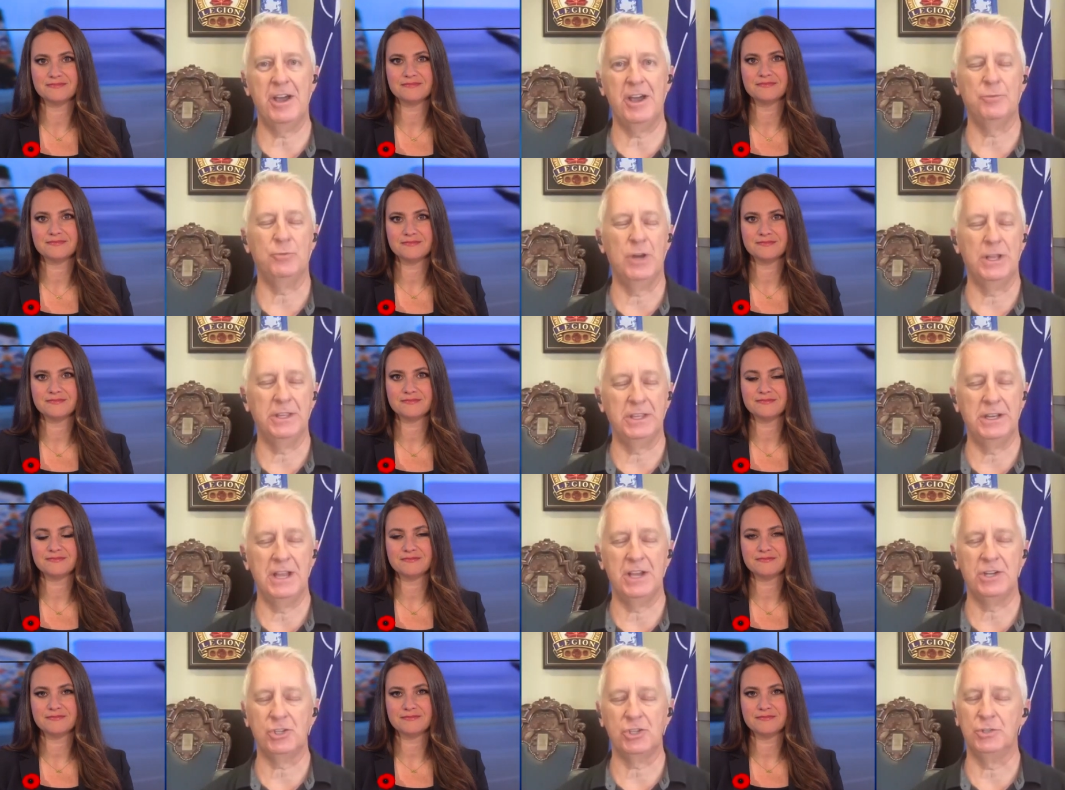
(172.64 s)
Speaker 1: Ottawa, the
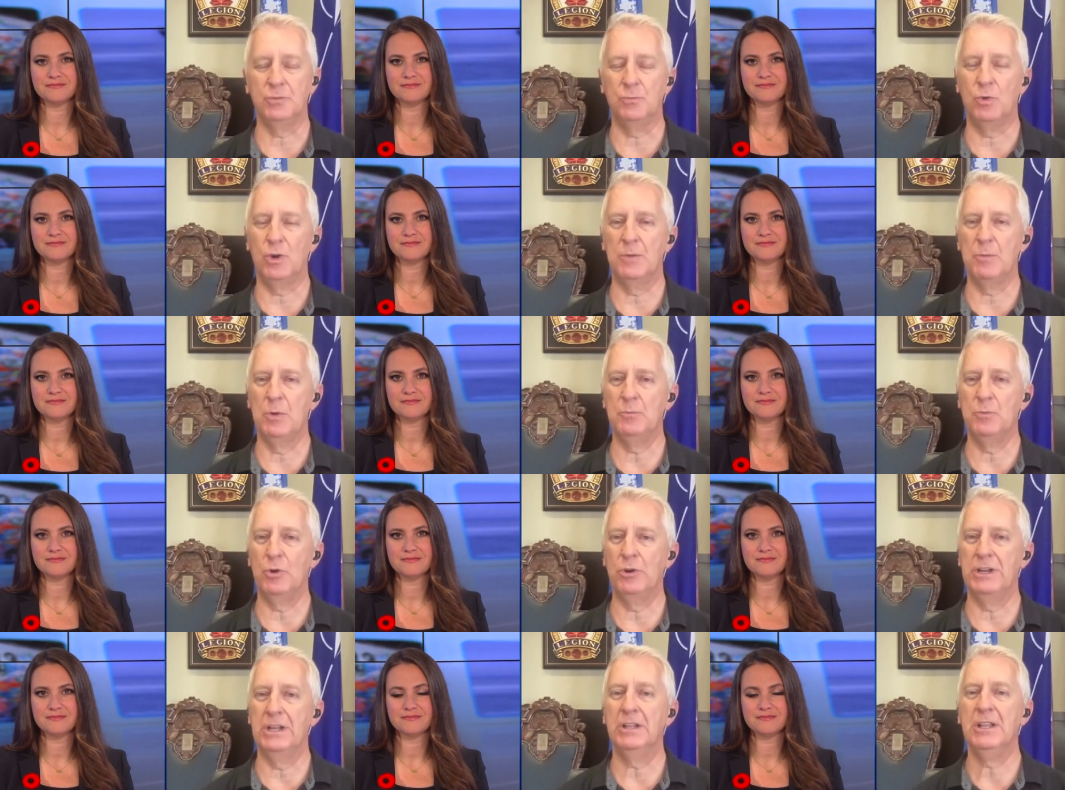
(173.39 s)
National War
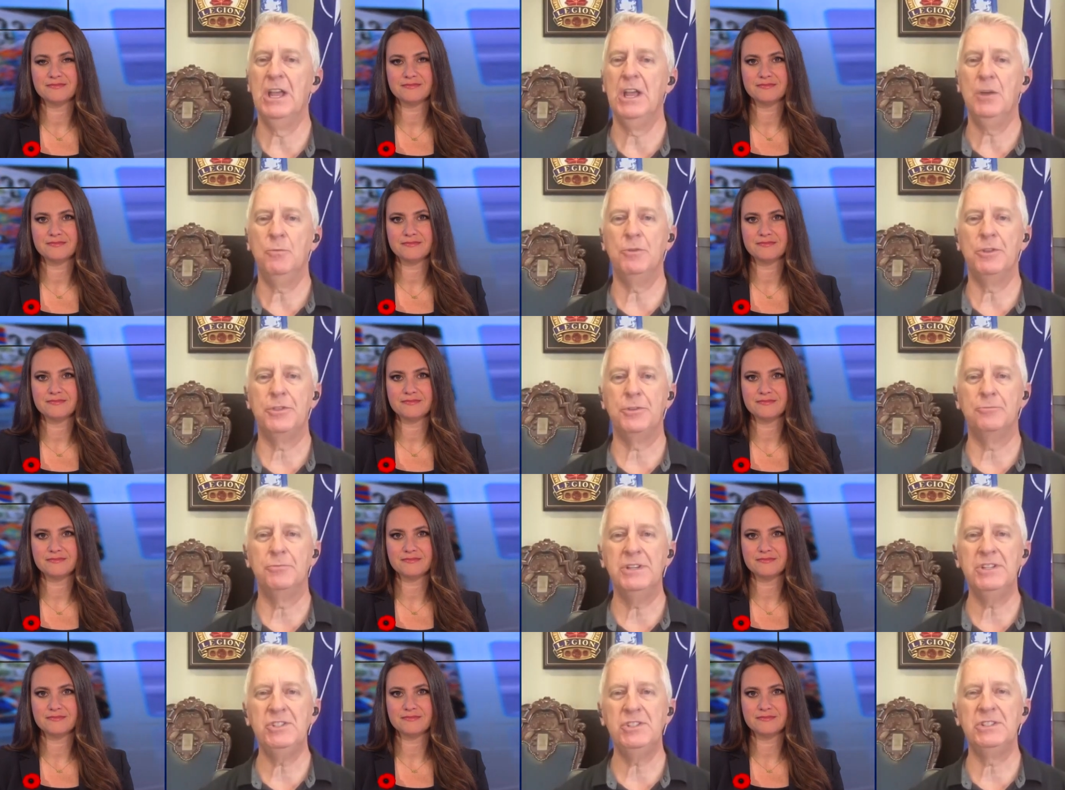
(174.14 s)
Memorial. With the
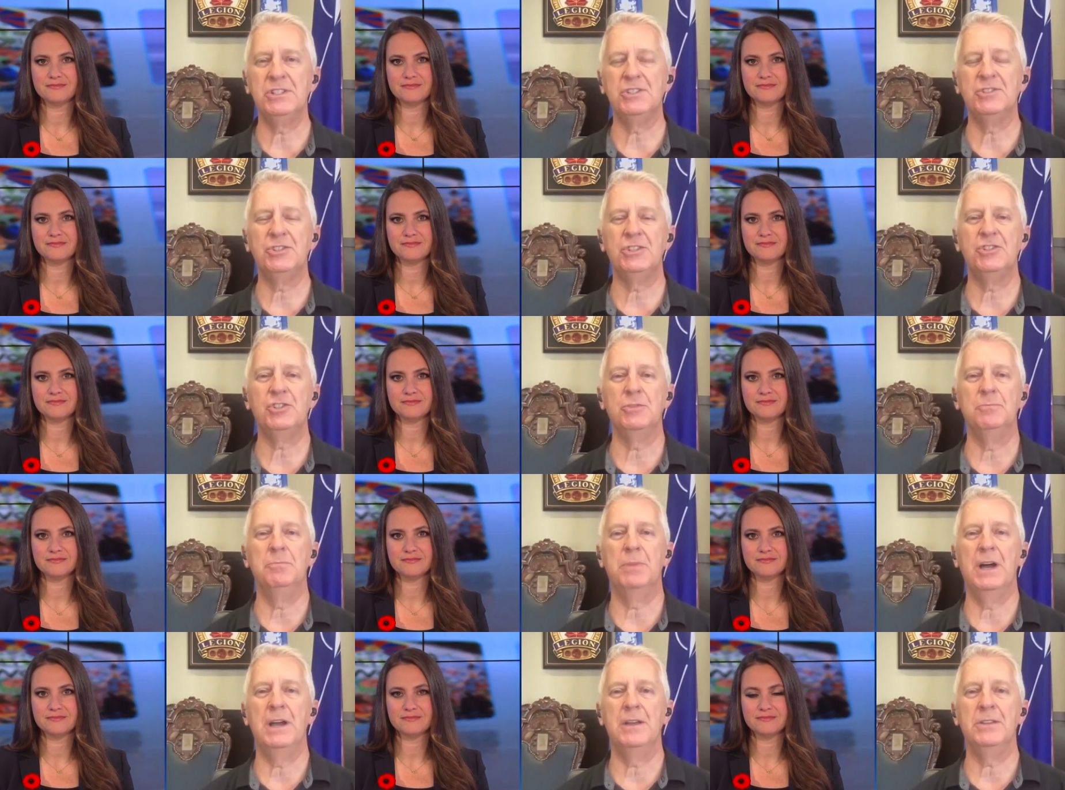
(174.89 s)
recent decision
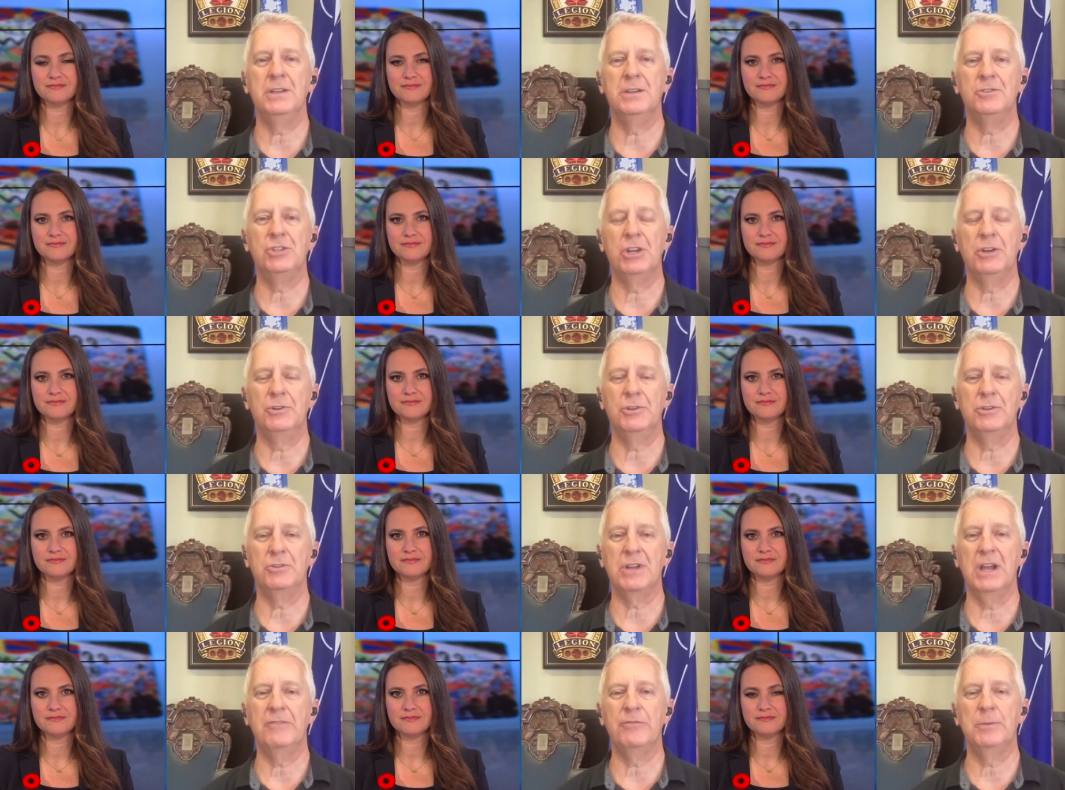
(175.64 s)
by the
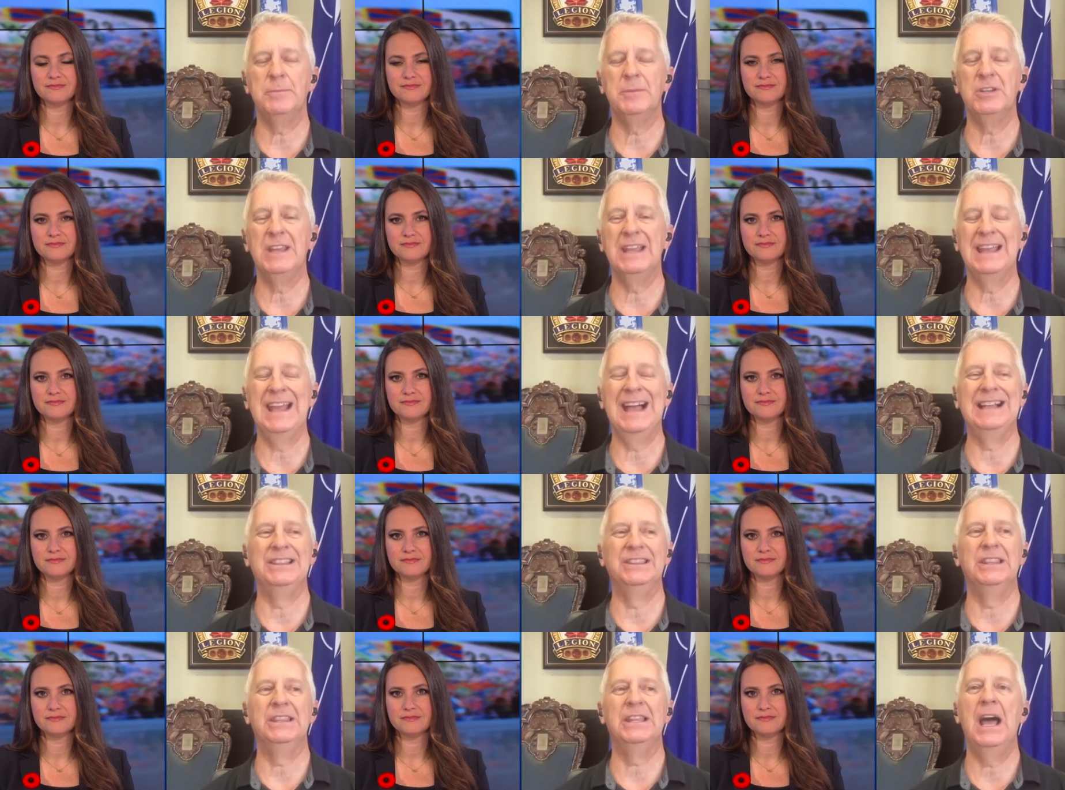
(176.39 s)
Ontario government
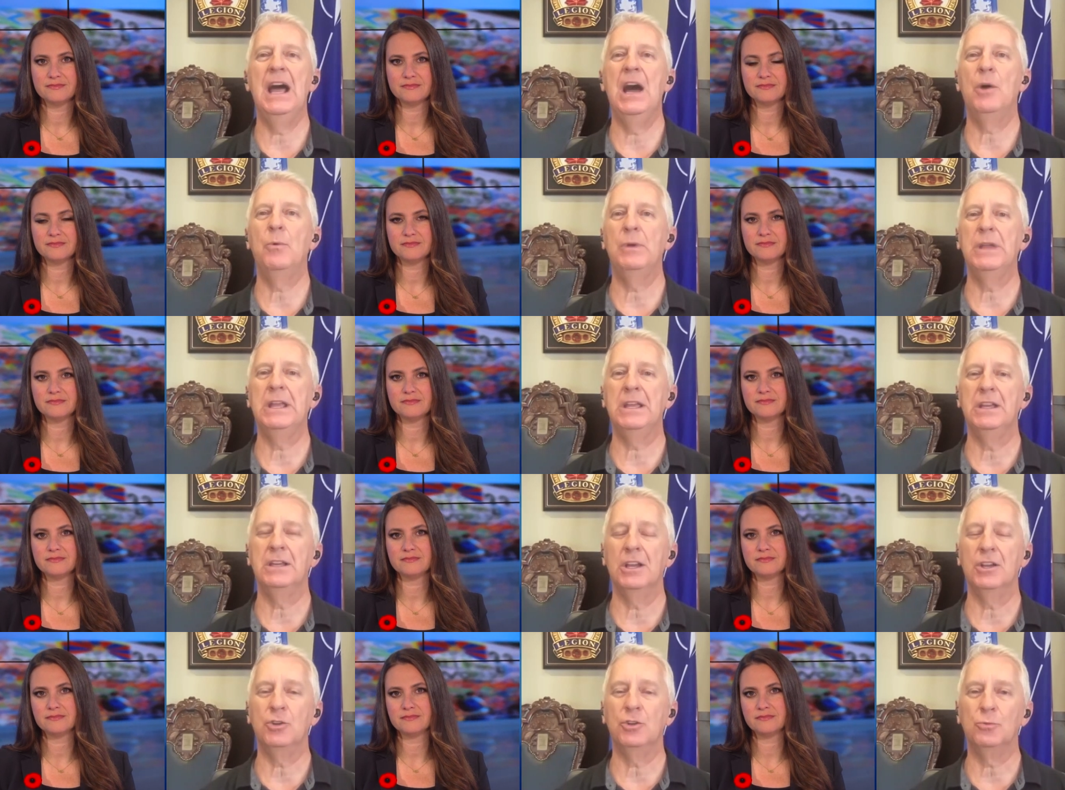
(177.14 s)

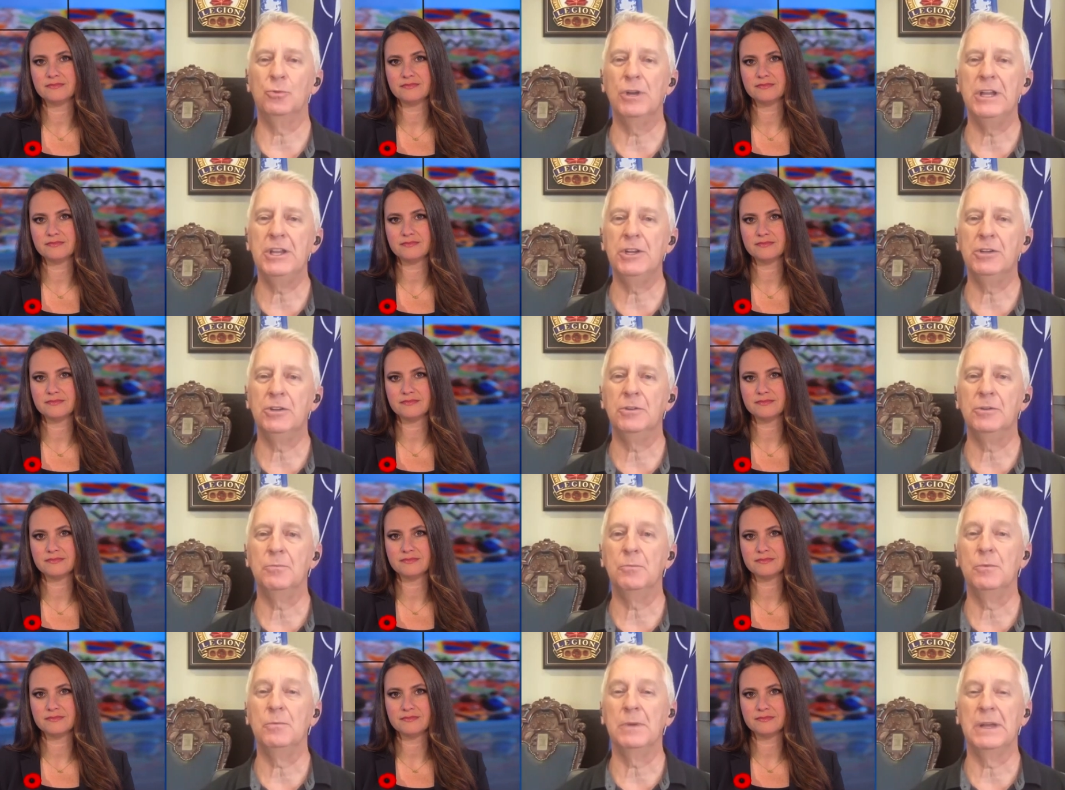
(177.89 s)
allowing
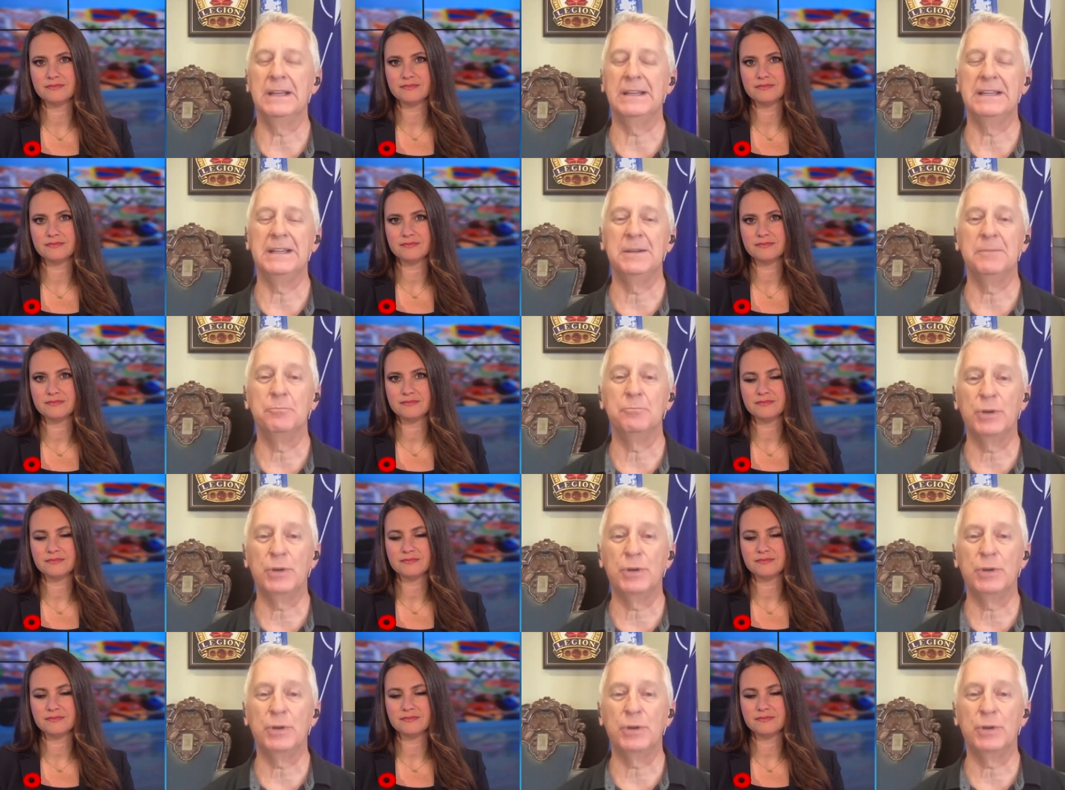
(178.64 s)
greater uh,